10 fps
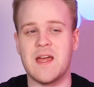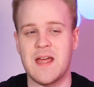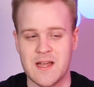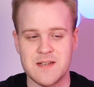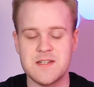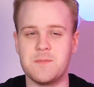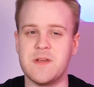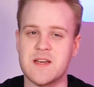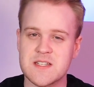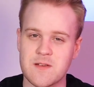And
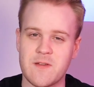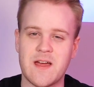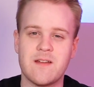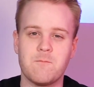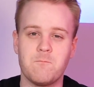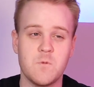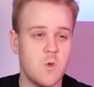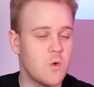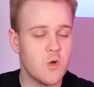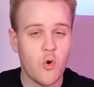because of that,
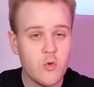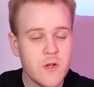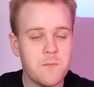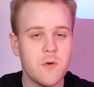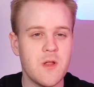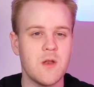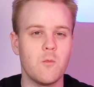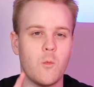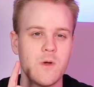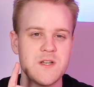you can only put
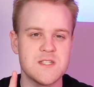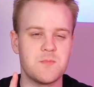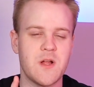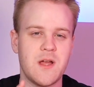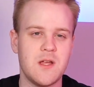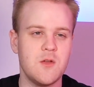in 1 display.